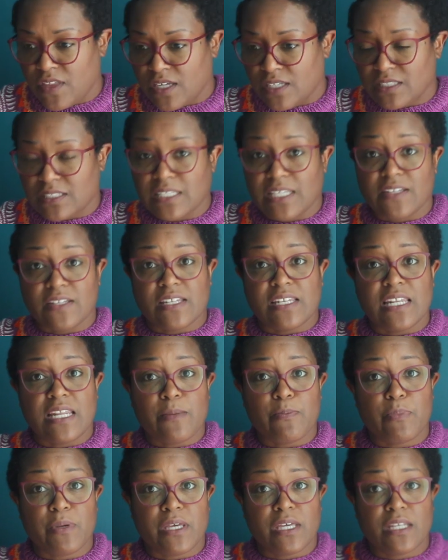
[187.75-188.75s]
things that
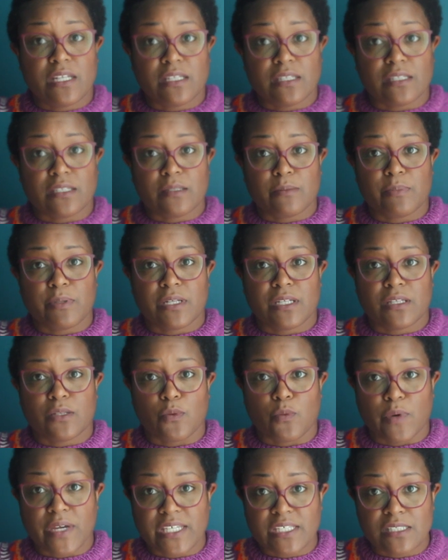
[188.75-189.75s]
nip in a little bit at
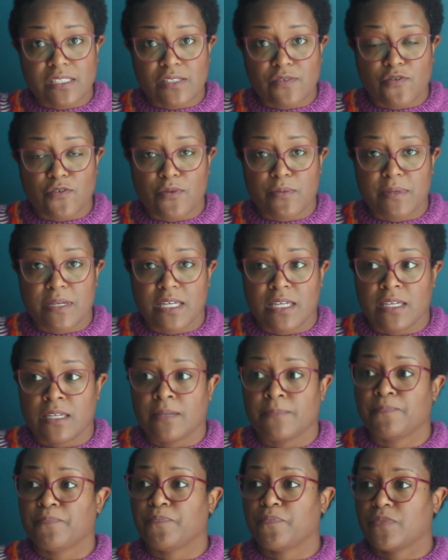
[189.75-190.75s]
the waist for
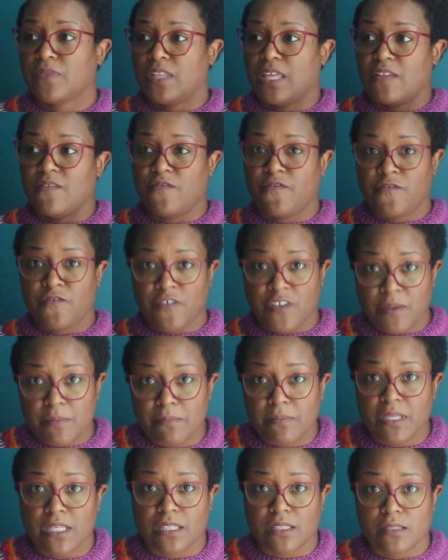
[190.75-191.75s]
me, that
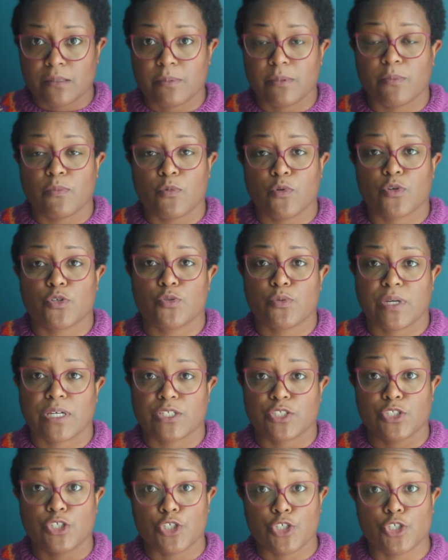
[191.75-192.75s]
fit me a little bit more to
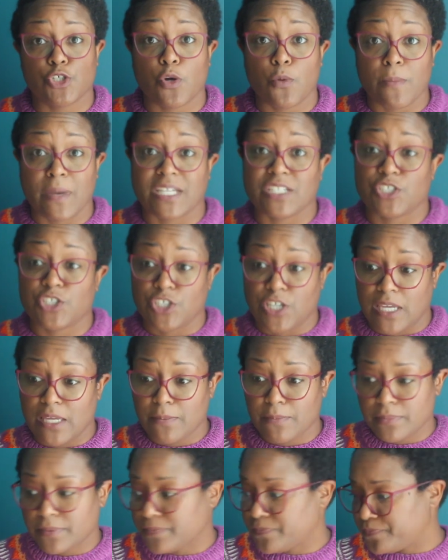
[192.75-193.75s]
actually show my
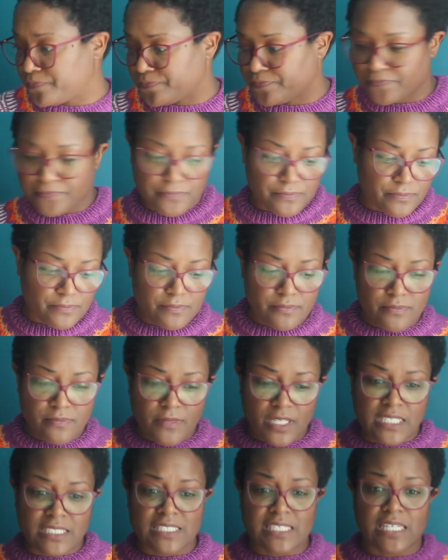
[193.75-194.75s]
shape,
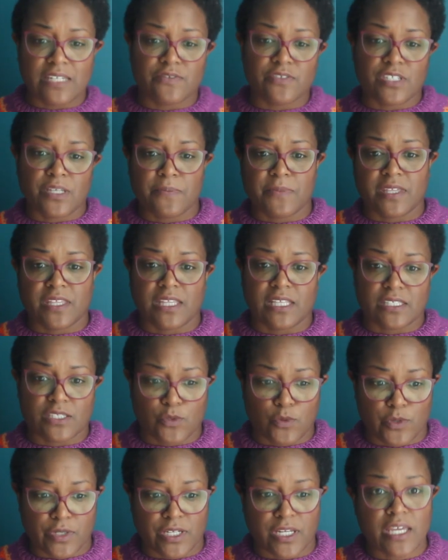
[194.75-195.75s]
instead of something that's
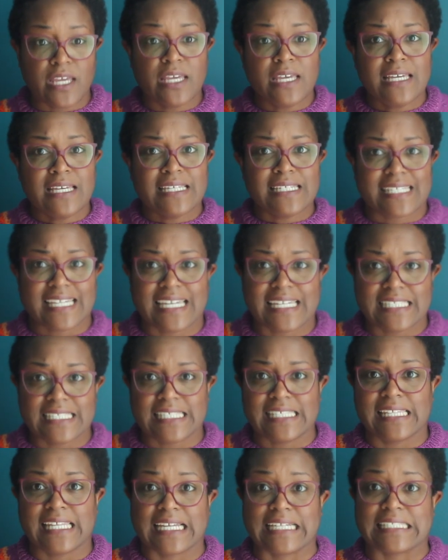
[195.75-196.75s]
going to kind of
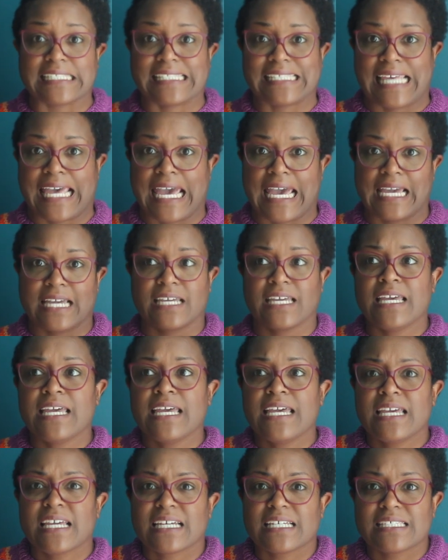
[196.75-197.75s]
sit like a sack,
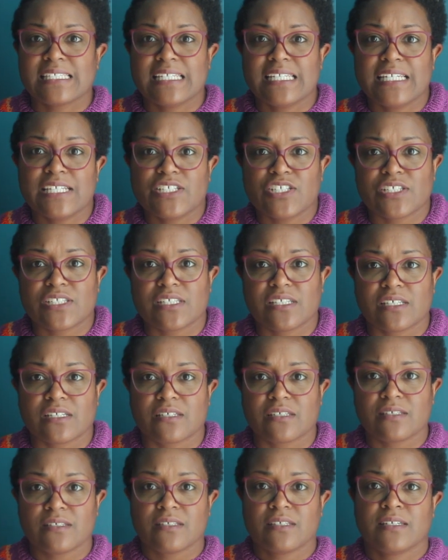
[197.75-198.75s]
because then I just
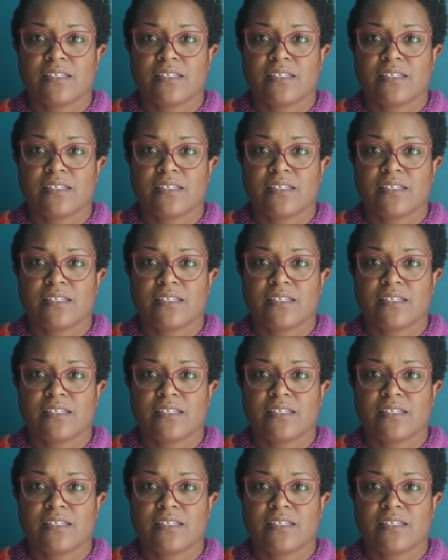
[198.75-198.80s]
look